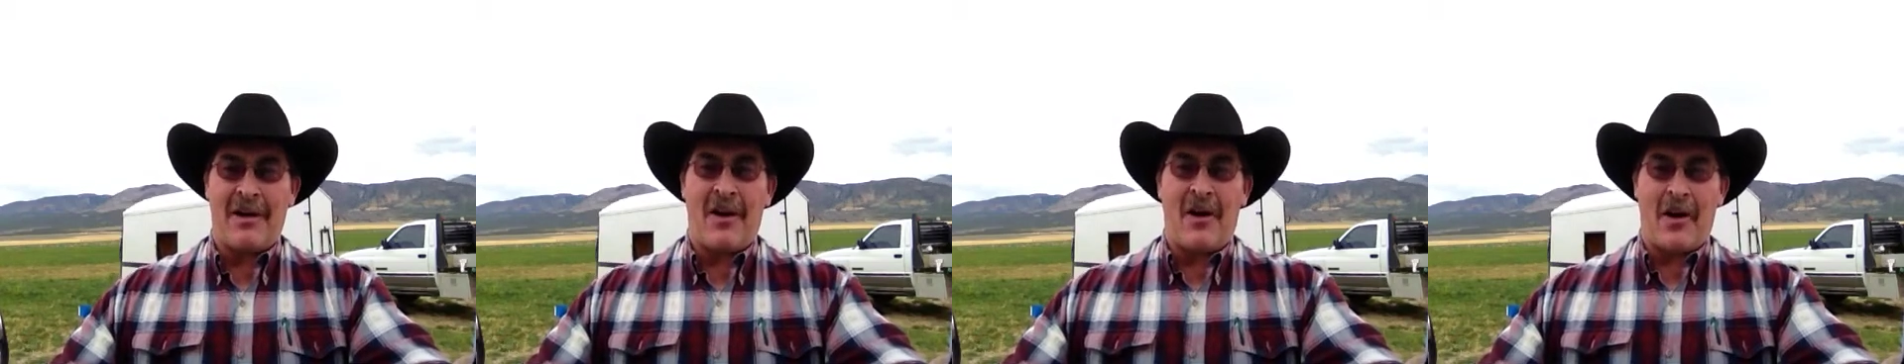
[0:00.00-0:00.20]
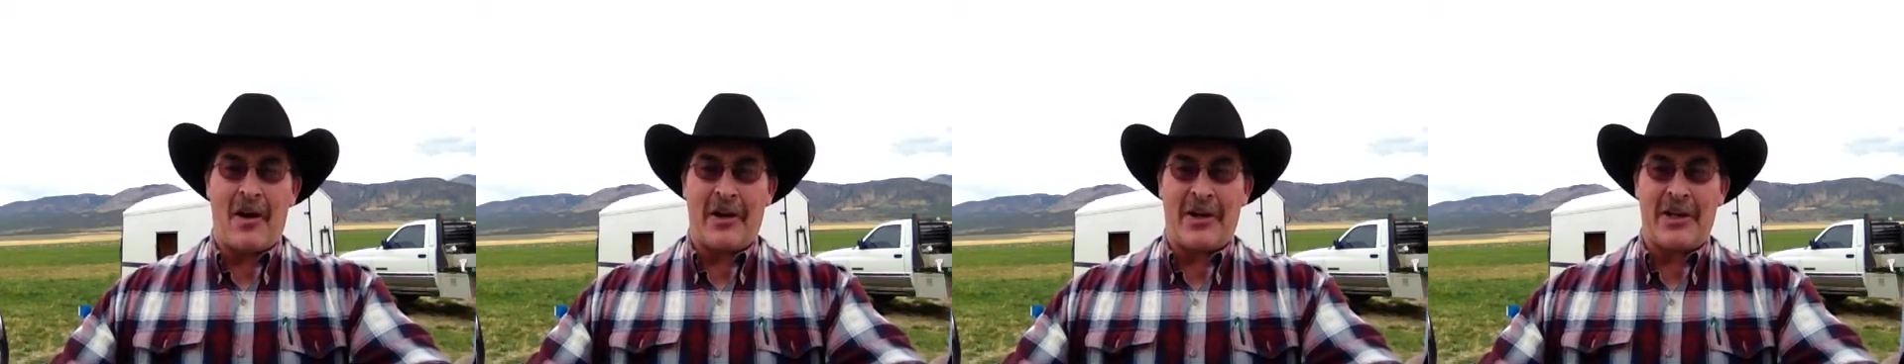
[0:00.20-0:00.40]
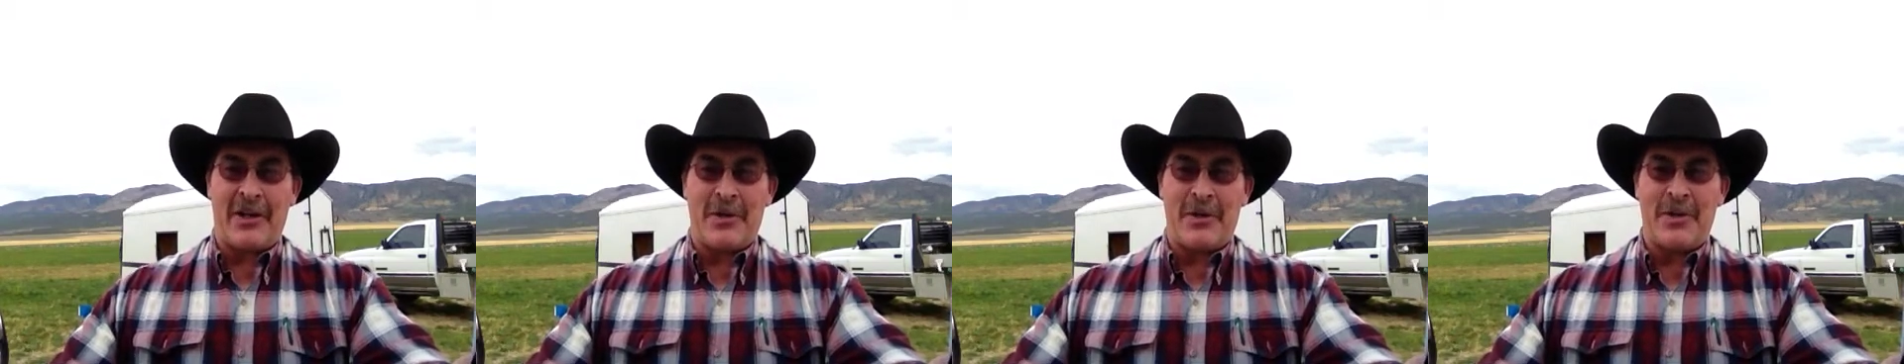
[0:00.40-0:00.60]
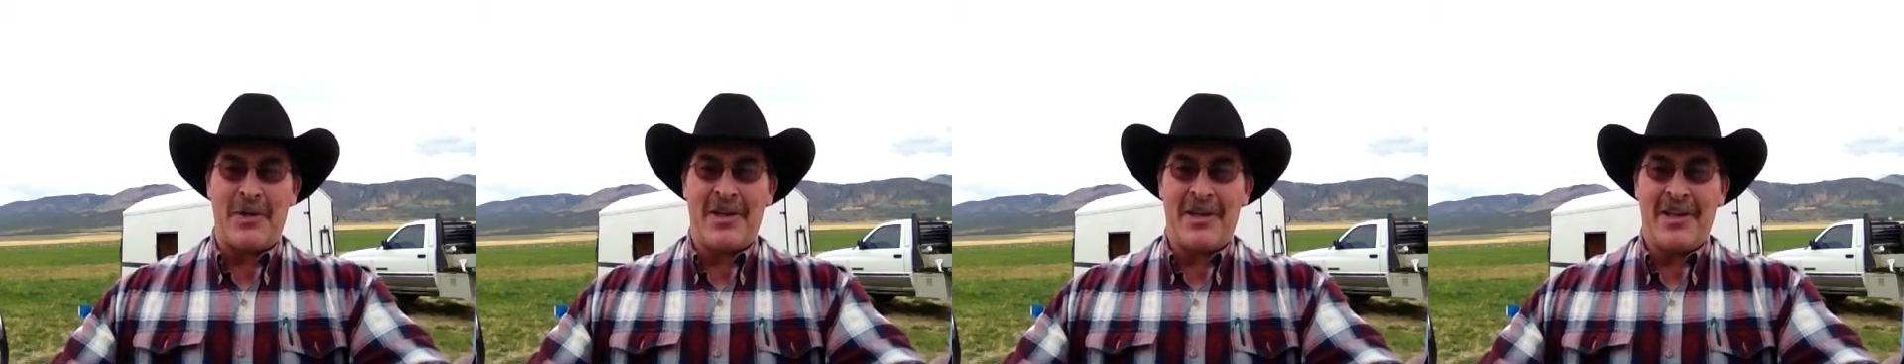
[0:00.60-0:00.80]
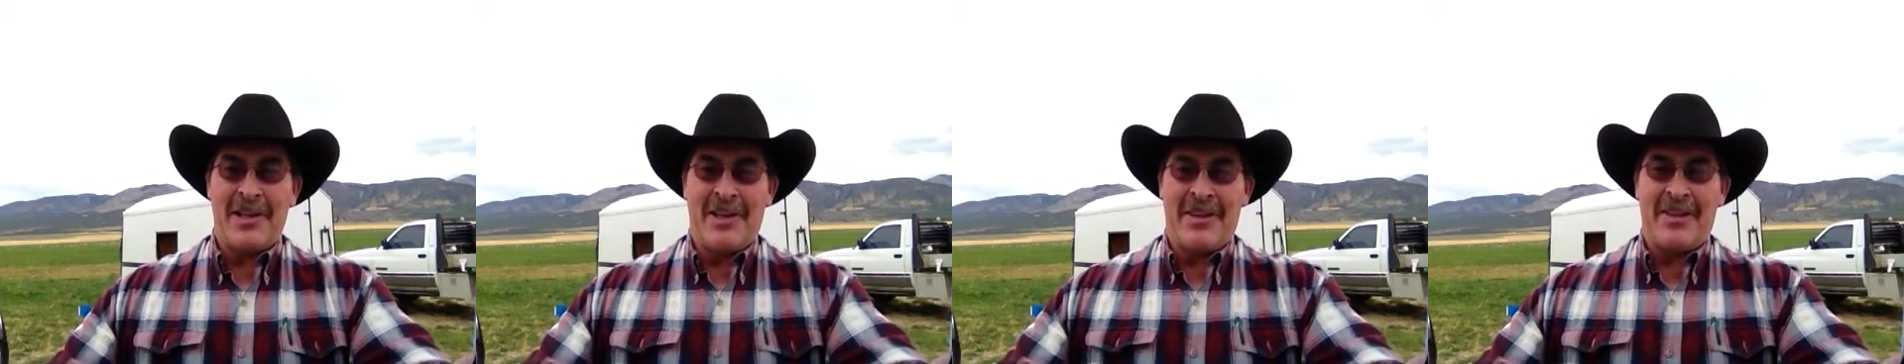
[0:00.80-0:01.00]
argued
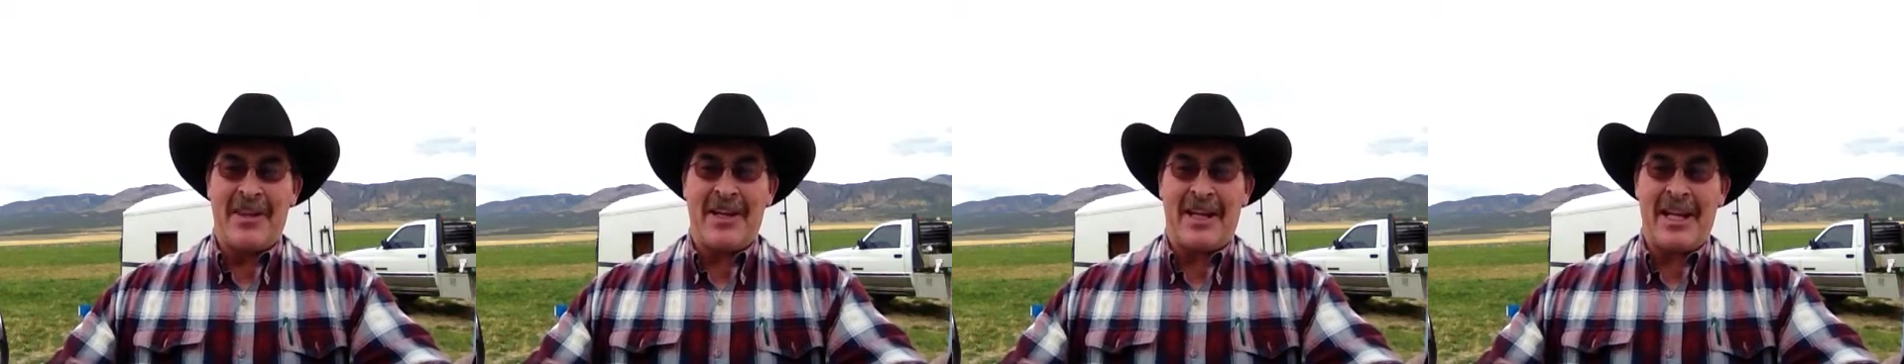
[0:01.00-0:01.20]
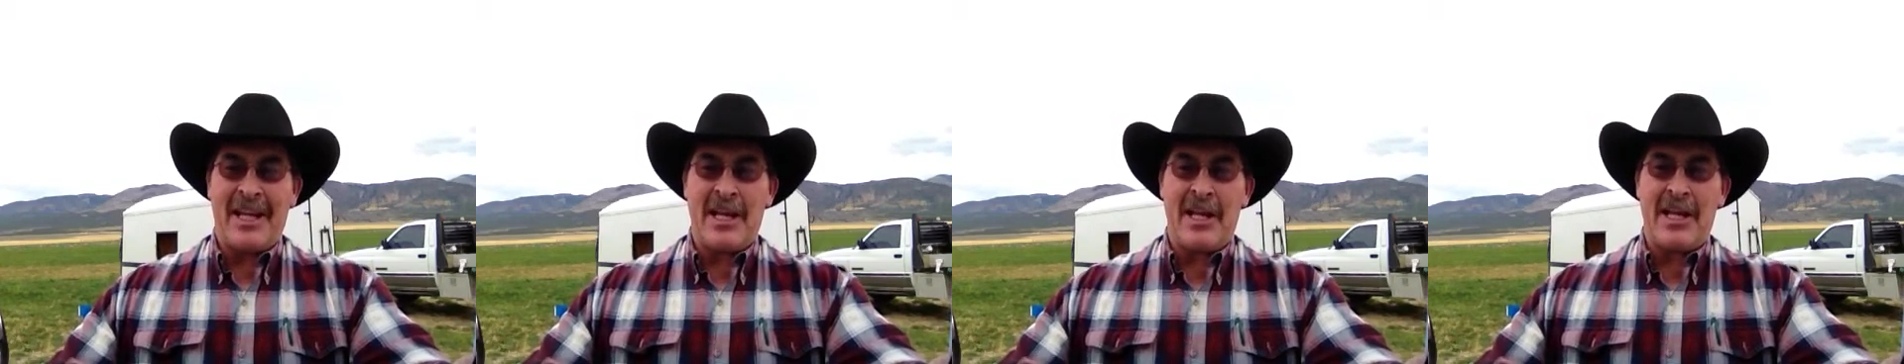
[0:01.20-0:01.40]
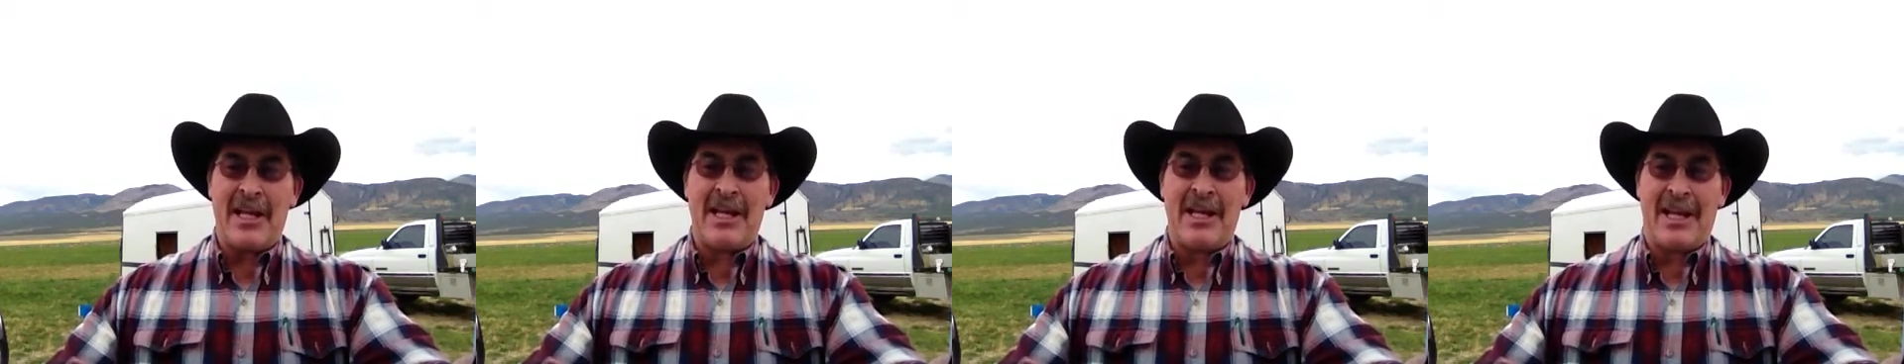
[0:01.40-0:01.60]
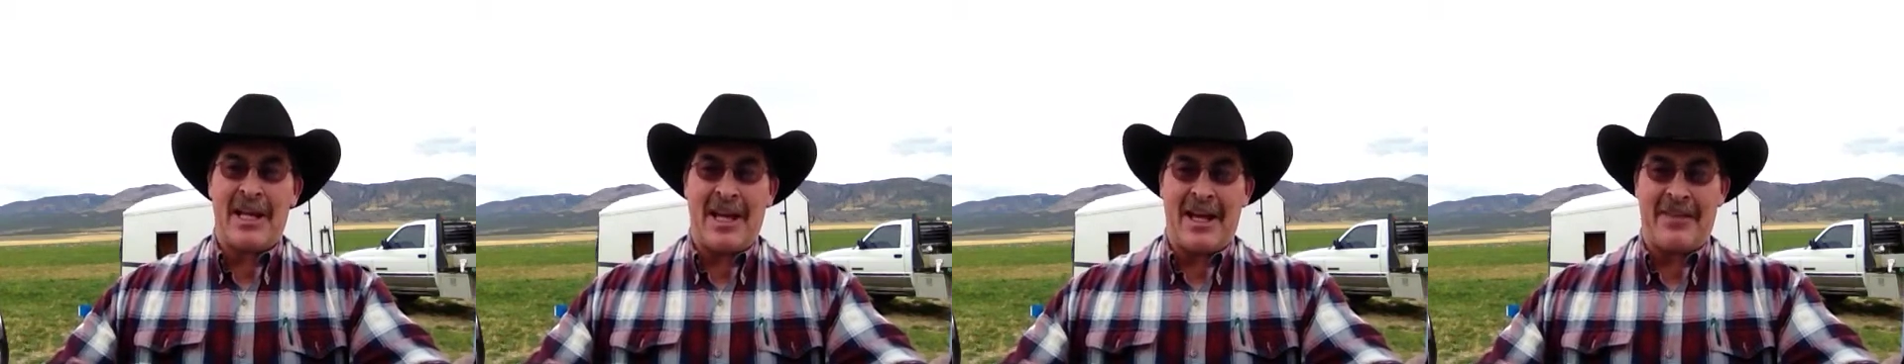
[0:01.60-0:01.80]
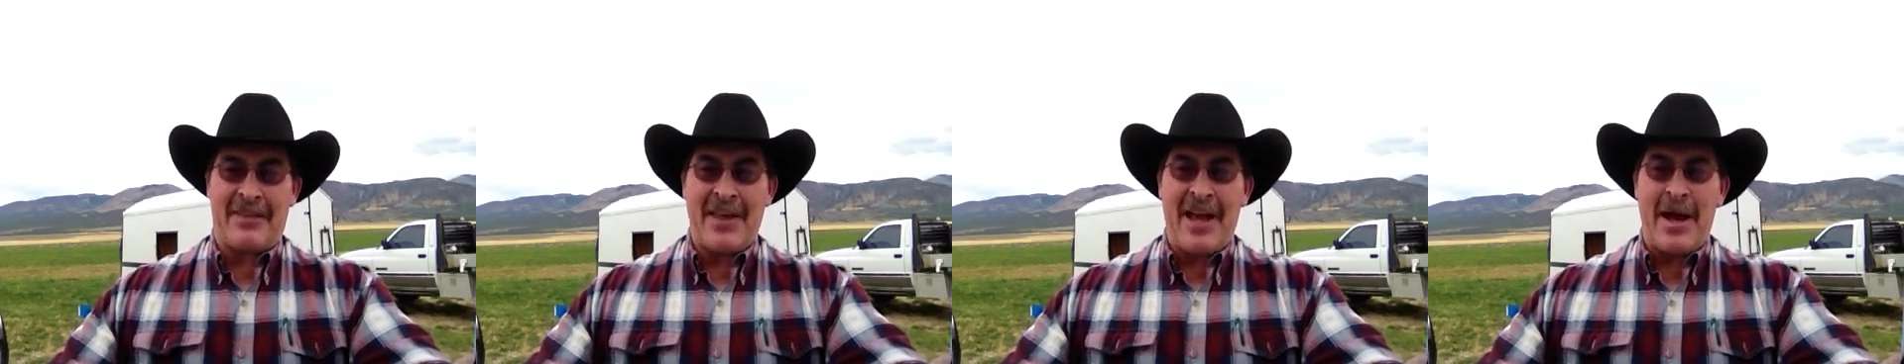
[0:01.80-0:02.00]
that he,
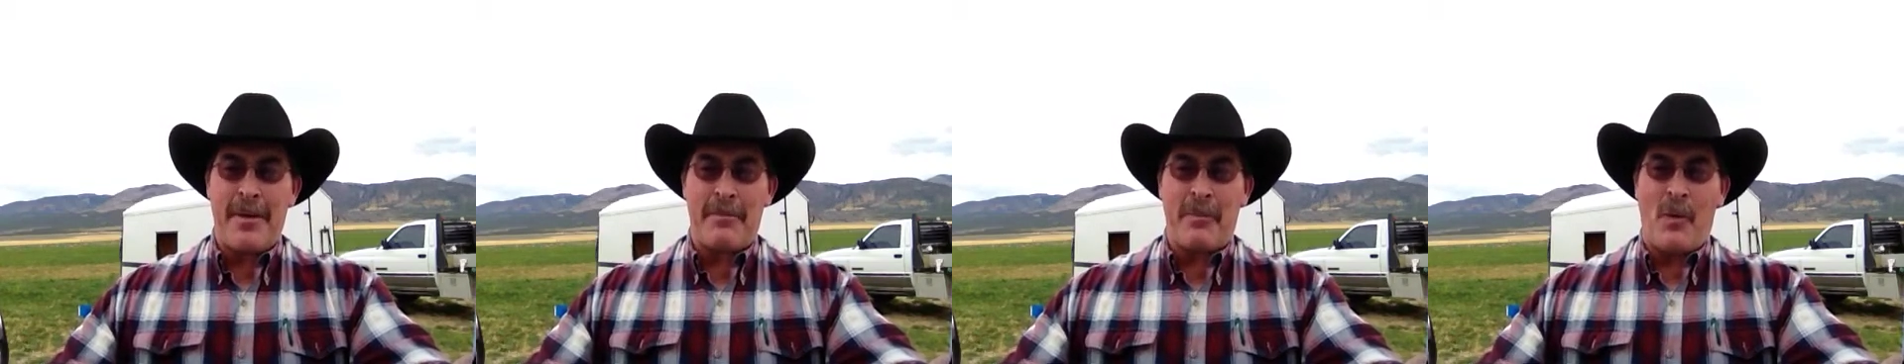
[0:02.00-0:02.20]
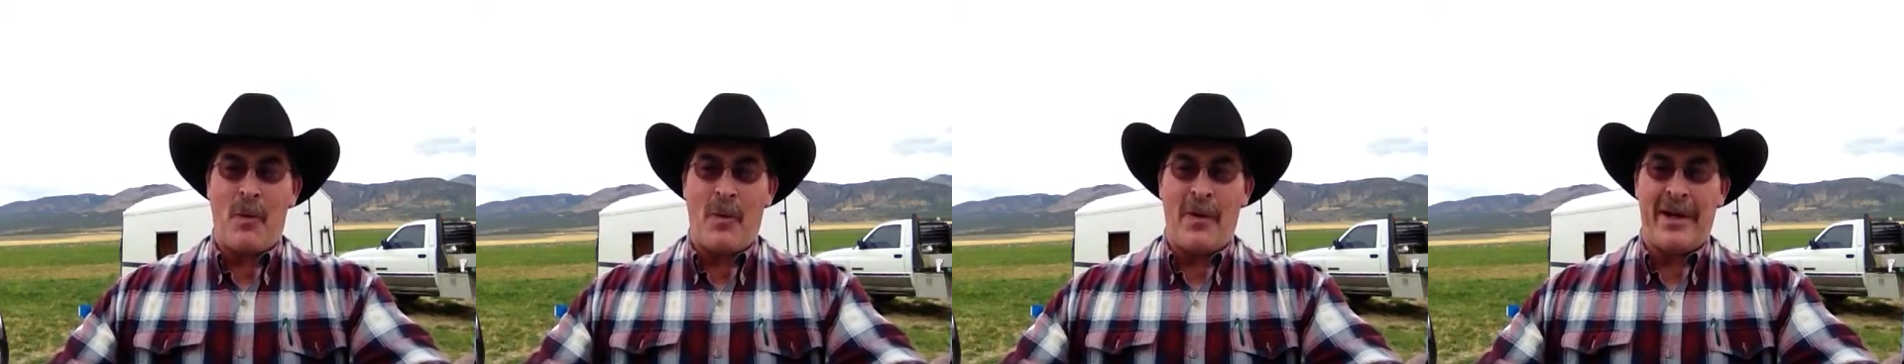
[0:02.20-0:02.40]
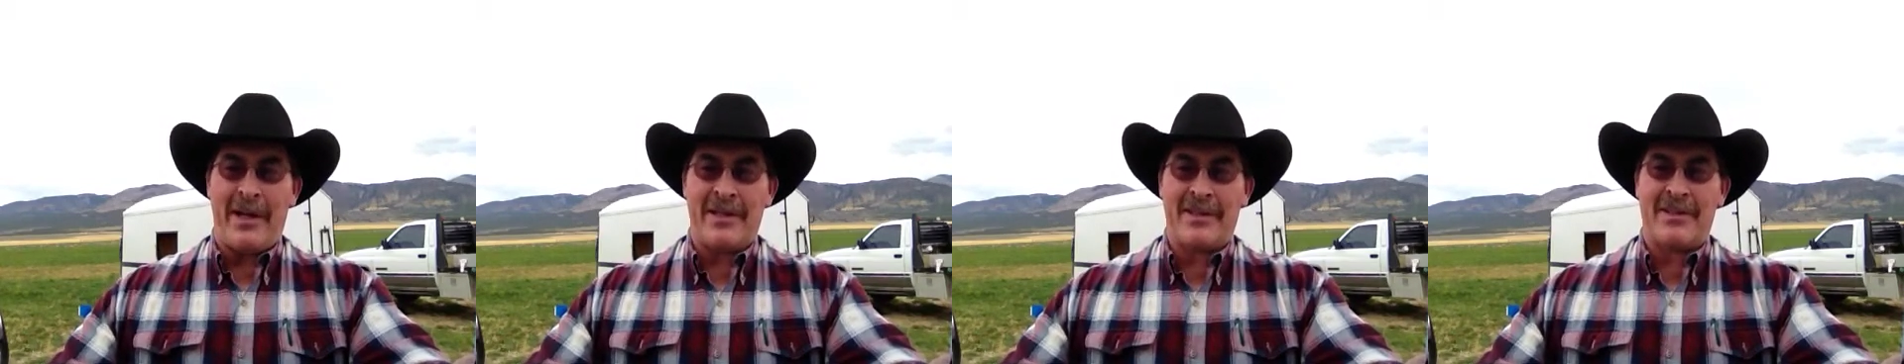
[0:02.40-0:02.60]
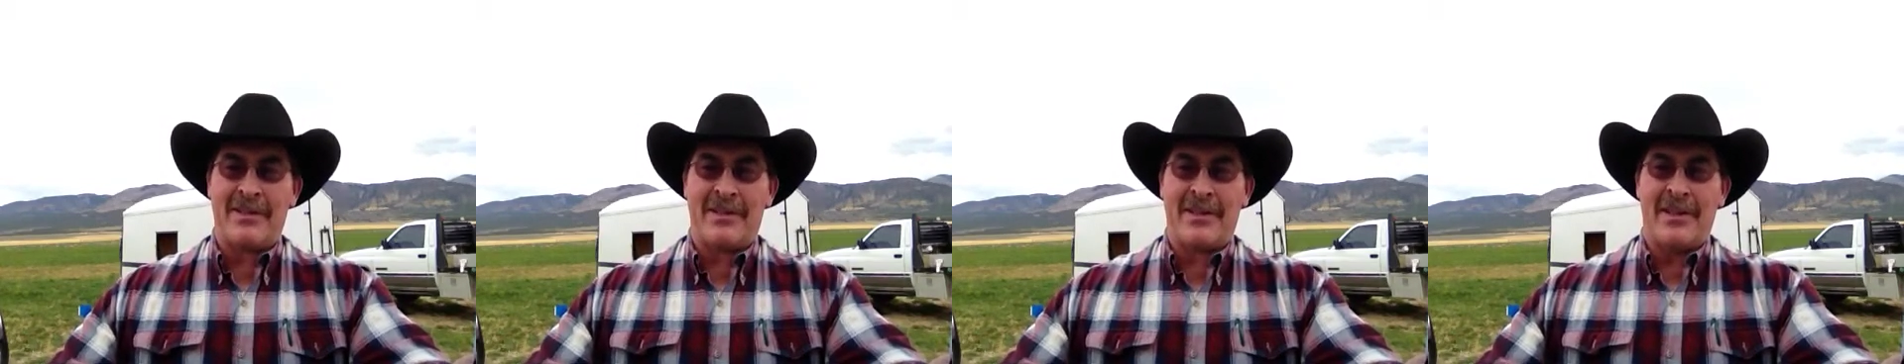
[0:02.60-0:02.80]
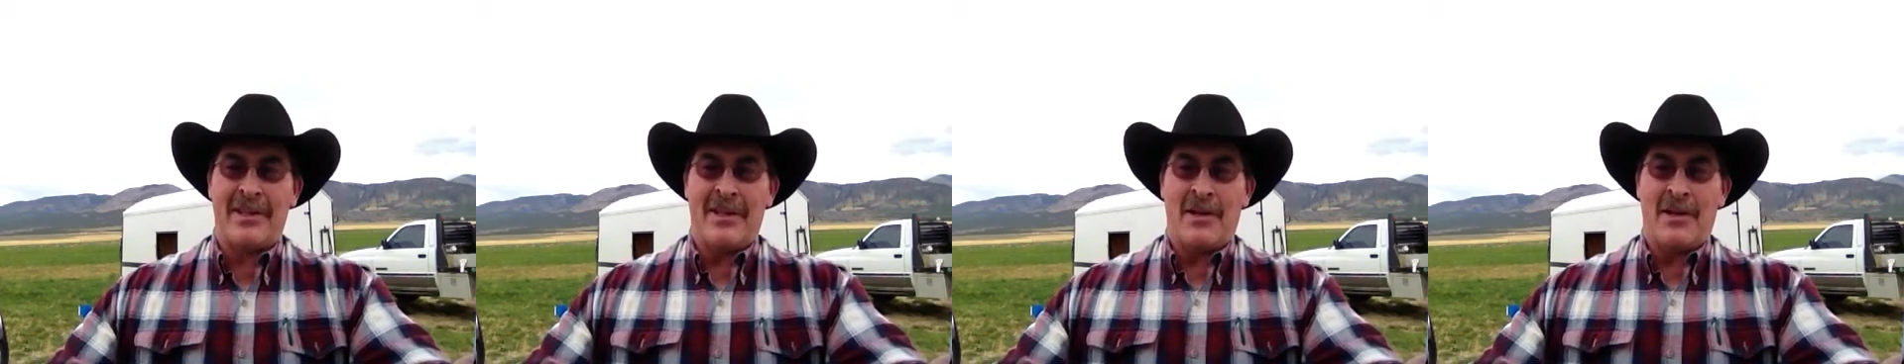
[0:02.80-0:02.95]
at that point,